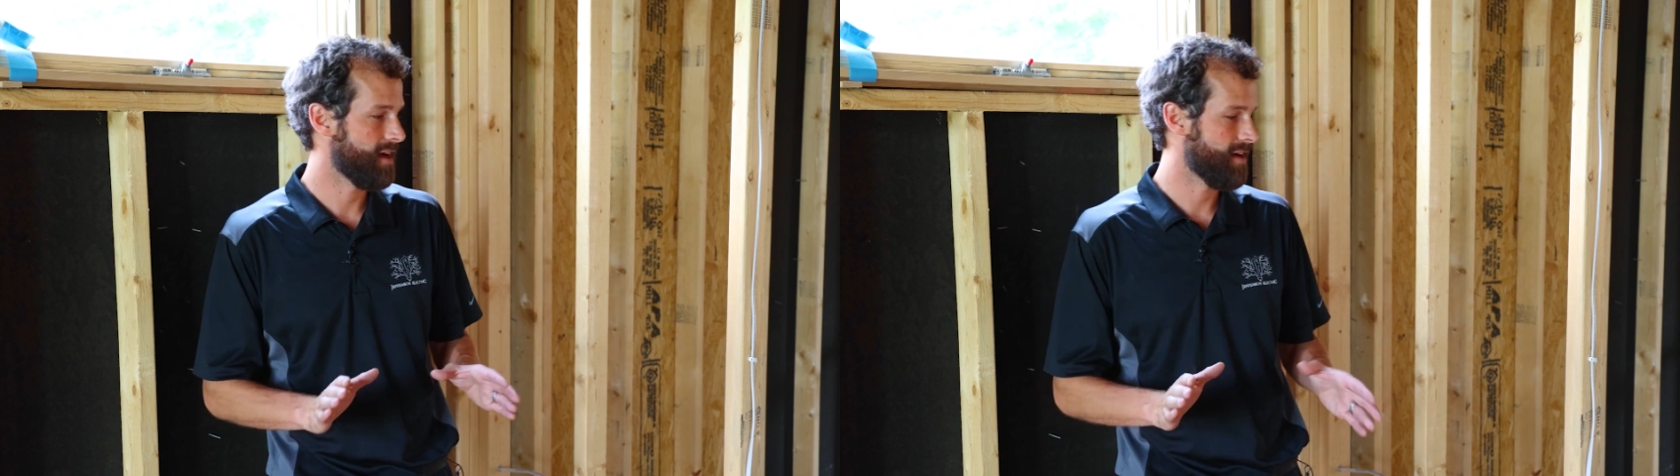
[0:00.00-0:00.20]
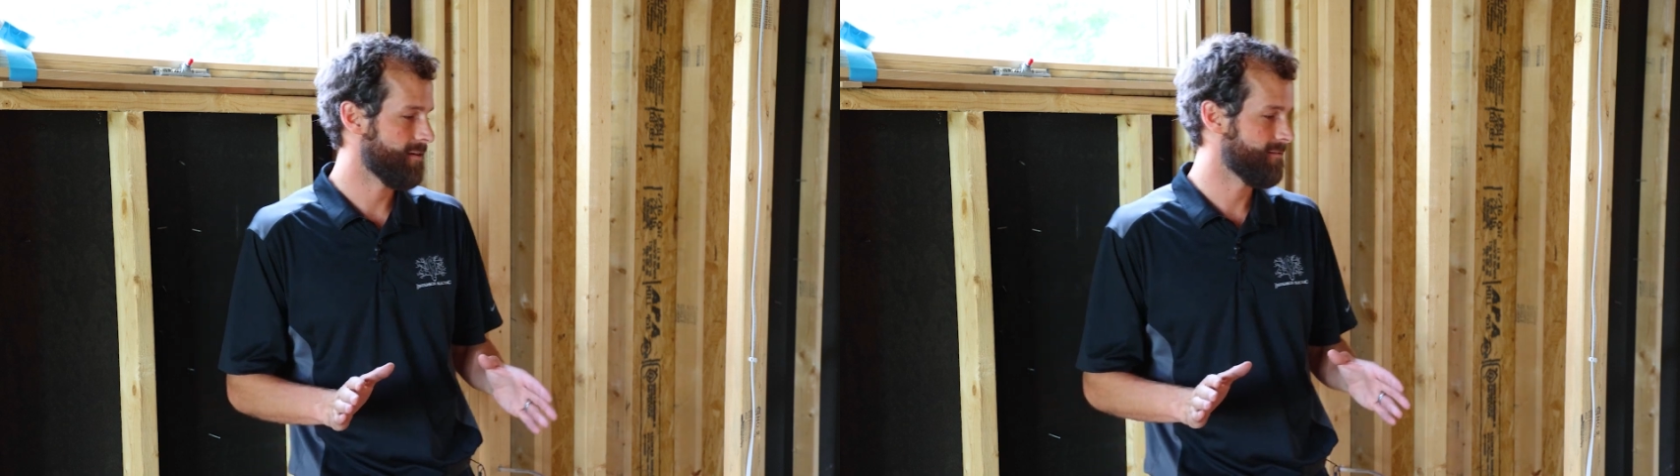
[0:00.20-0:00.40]

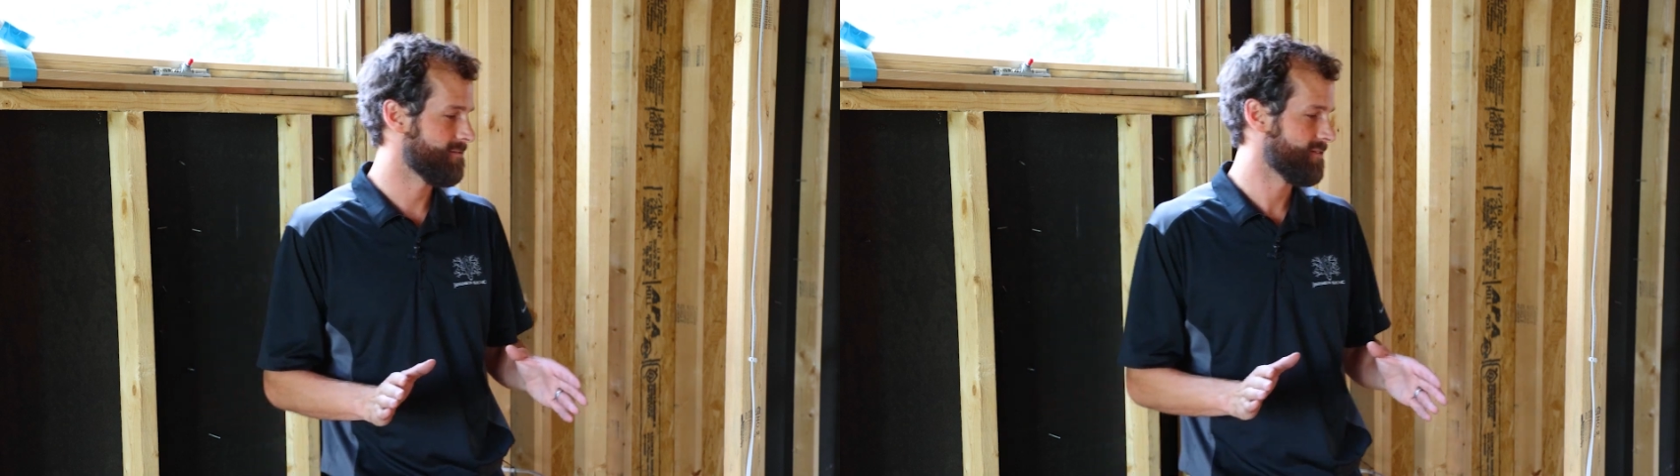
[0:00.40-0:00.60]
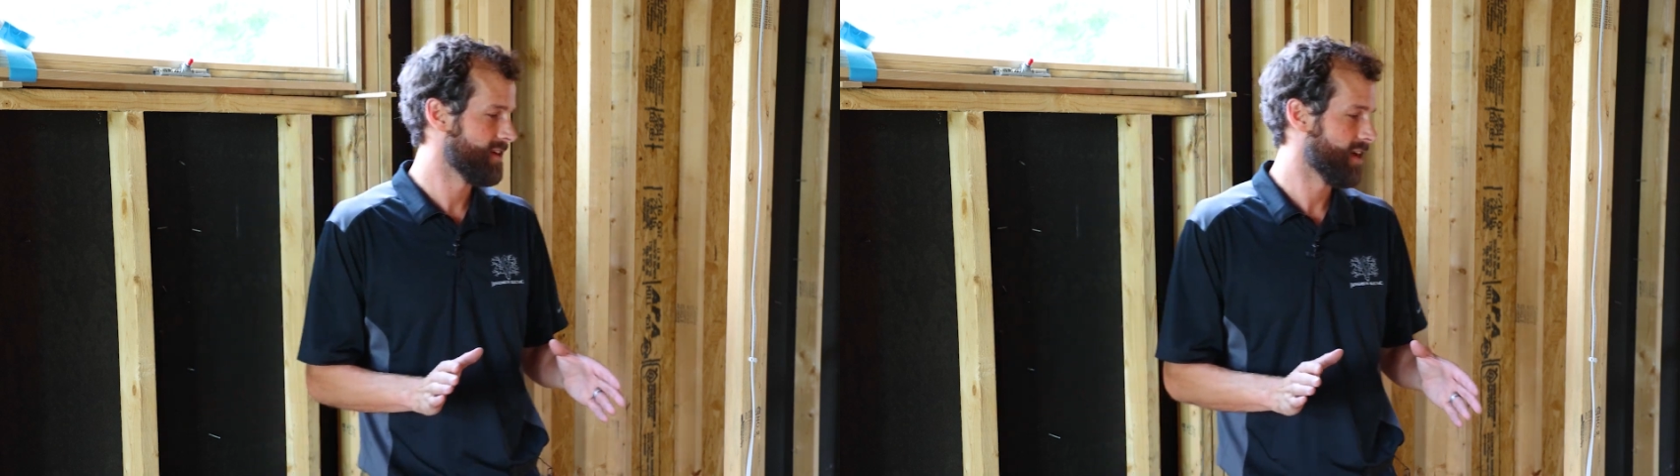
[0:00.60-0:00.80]
of
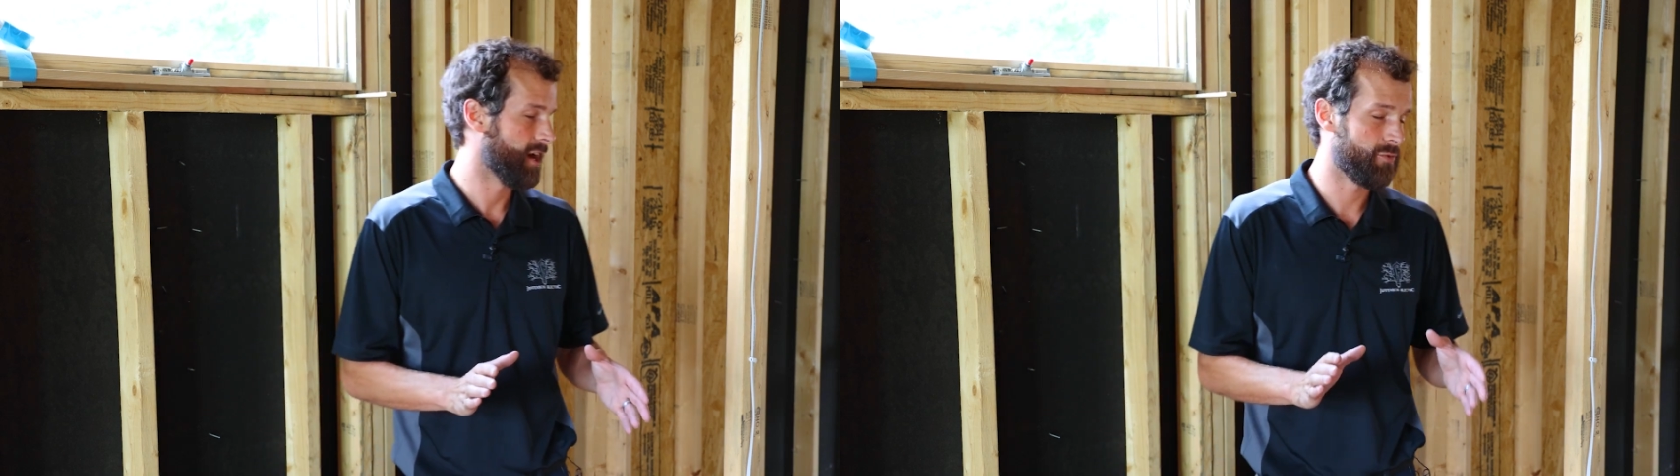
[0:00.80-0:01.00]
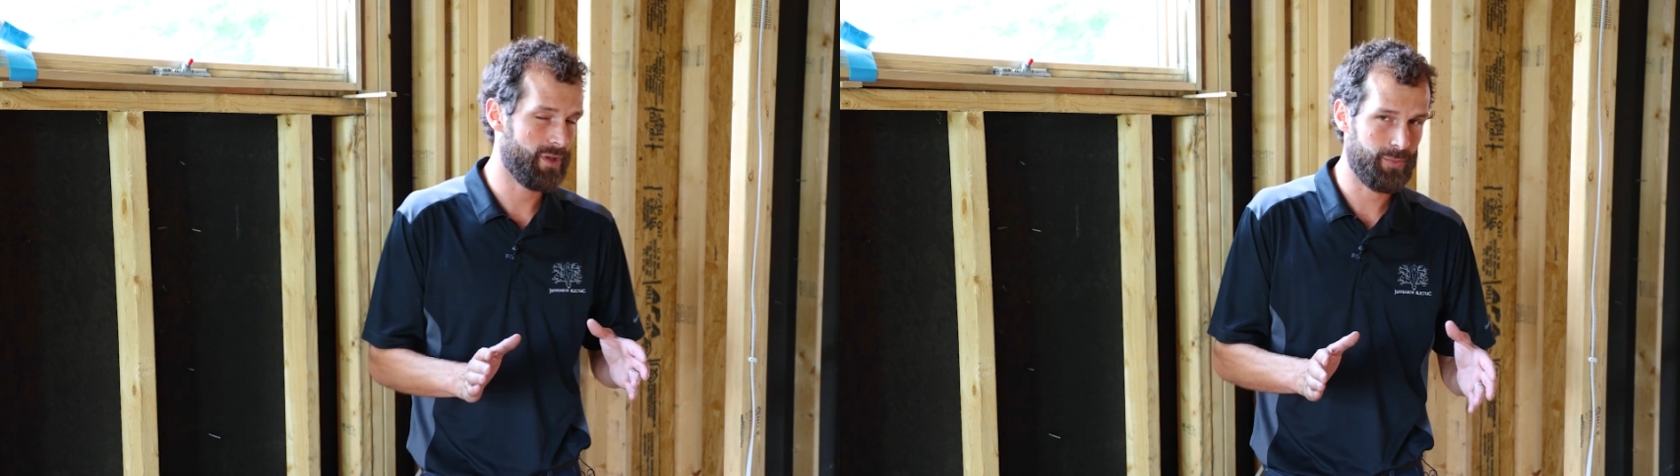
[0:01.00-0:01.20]

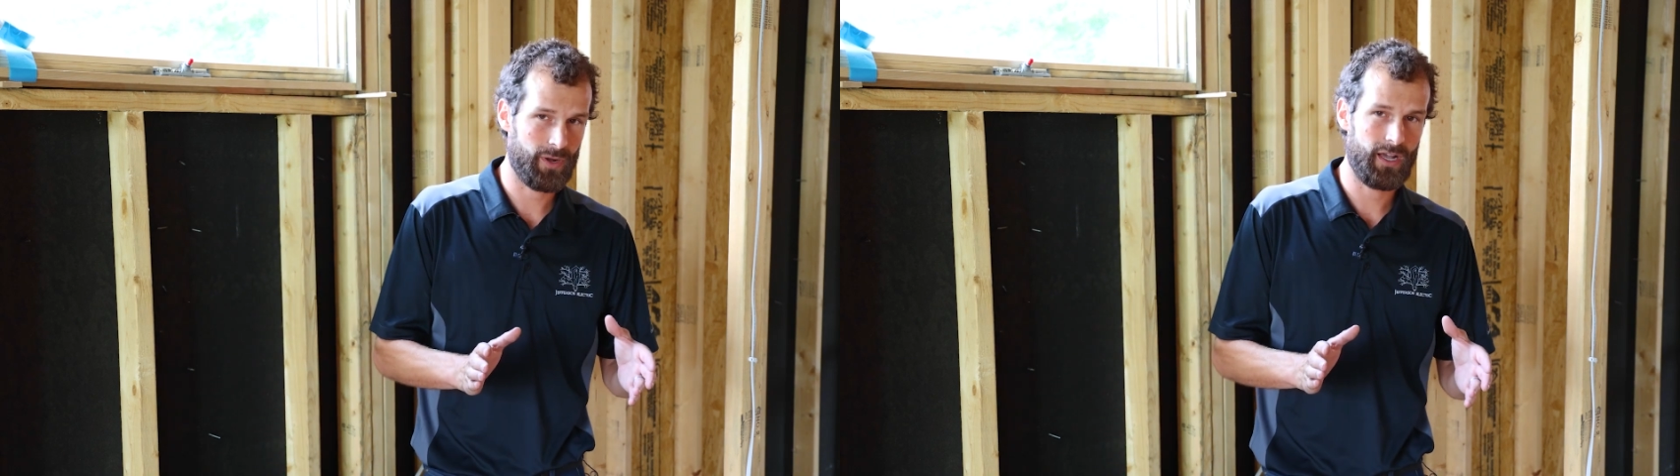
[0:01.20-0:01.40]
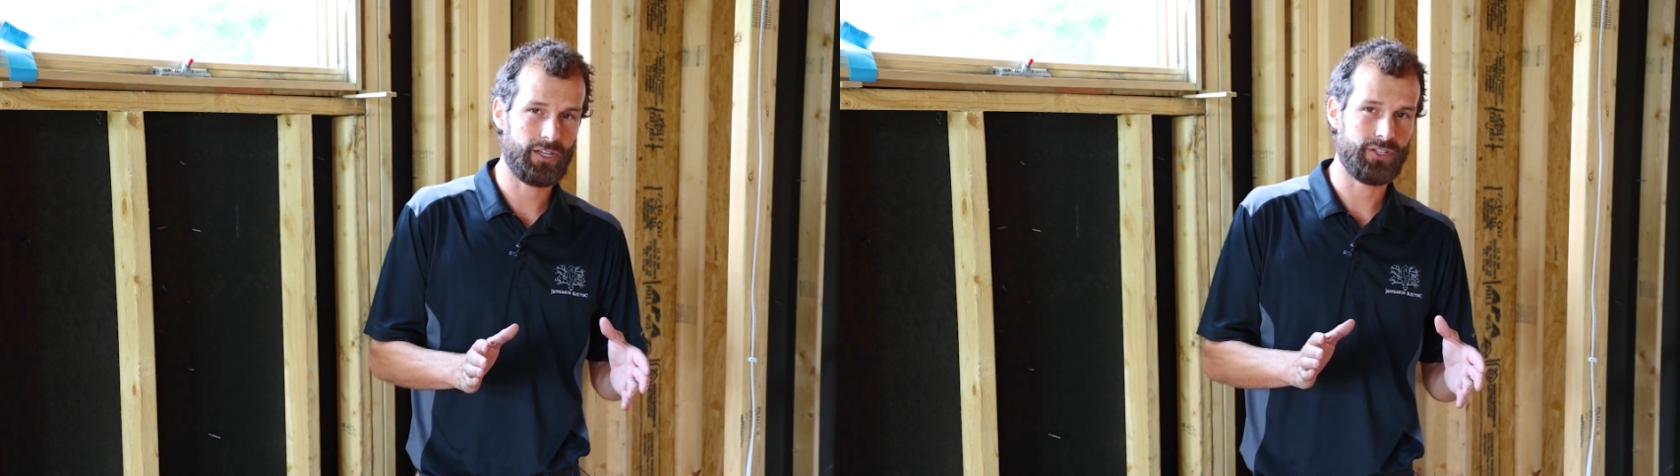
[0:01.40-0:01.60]
uh,
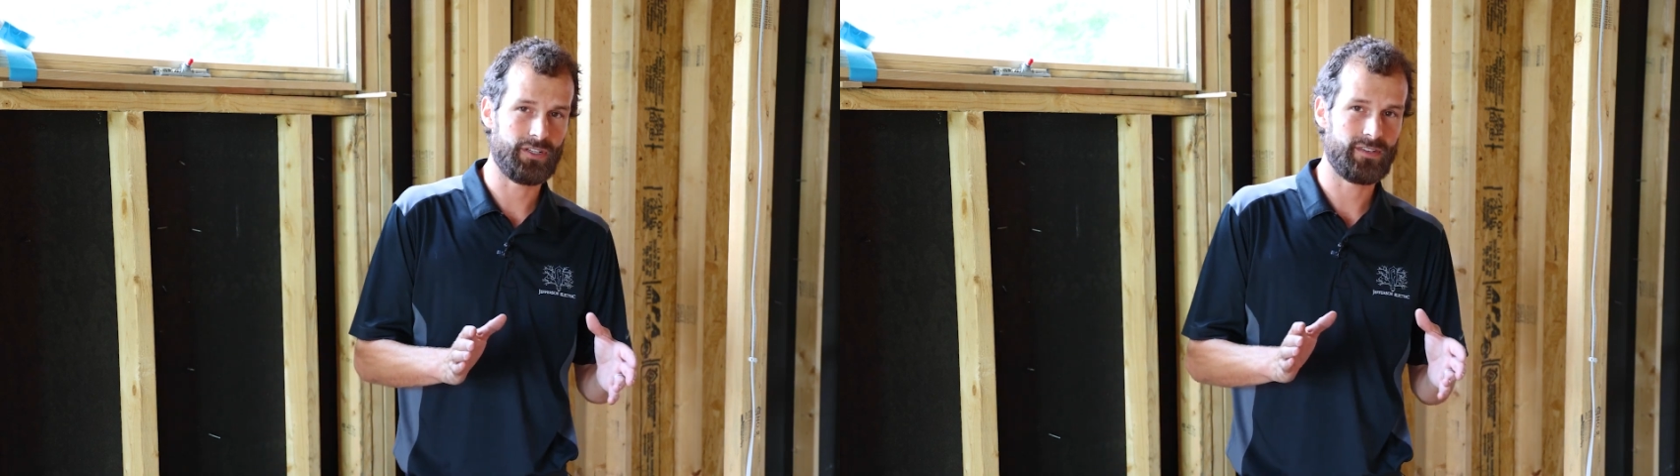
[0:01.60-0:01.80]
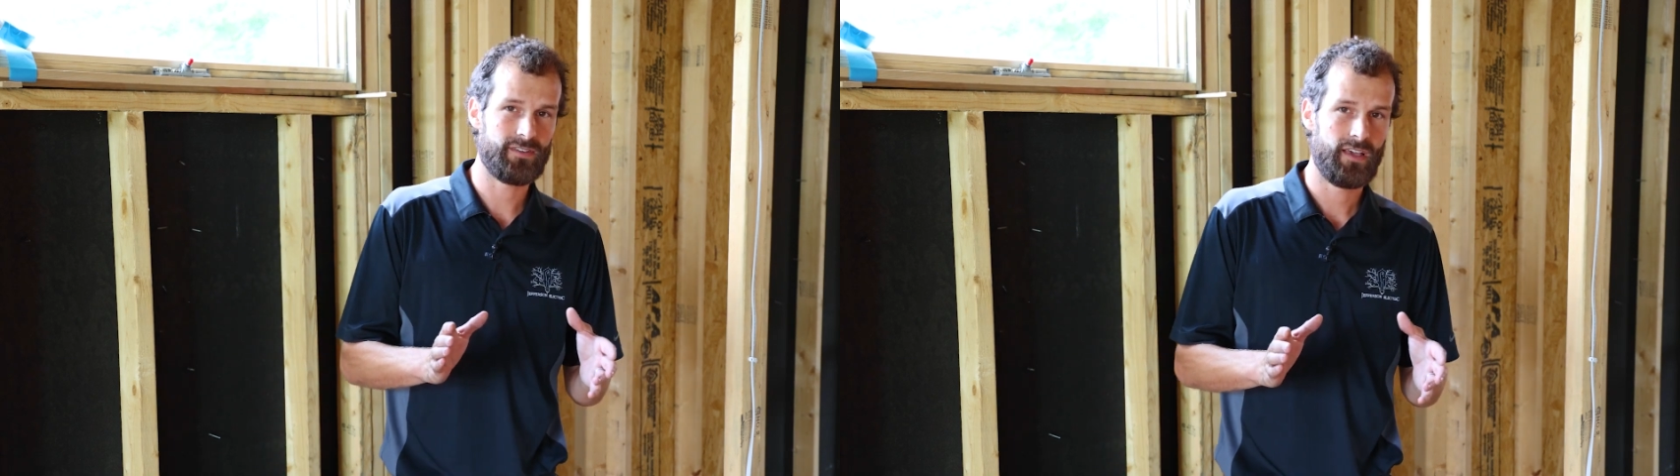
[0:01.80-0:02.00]

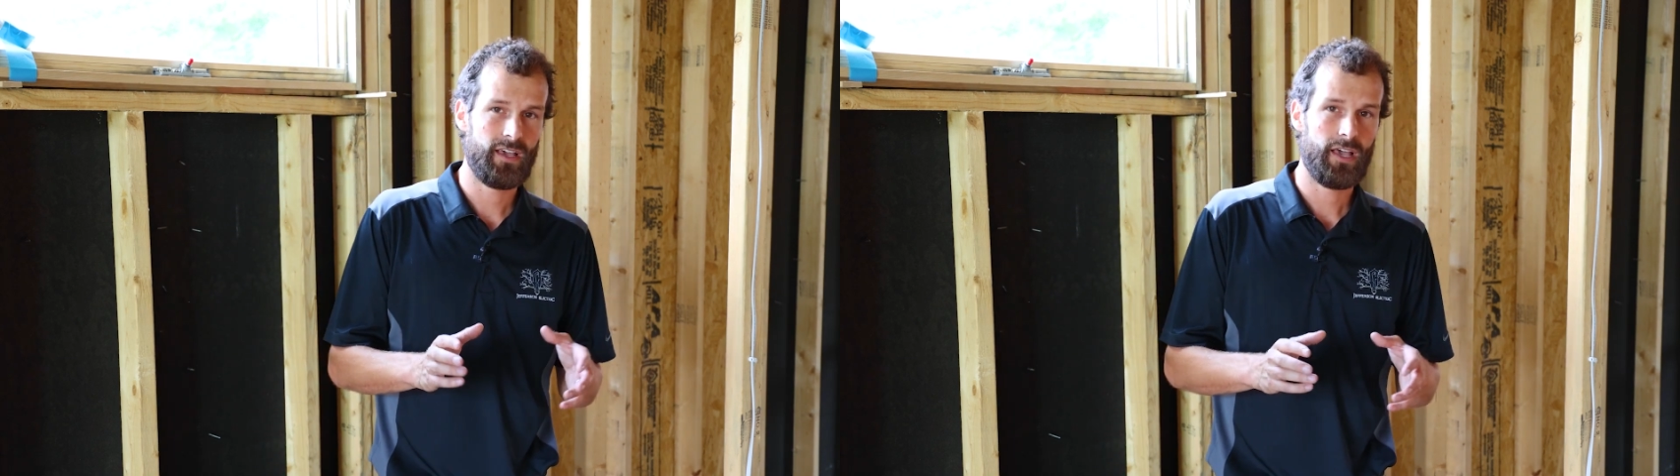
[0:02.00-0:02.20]
repercussions.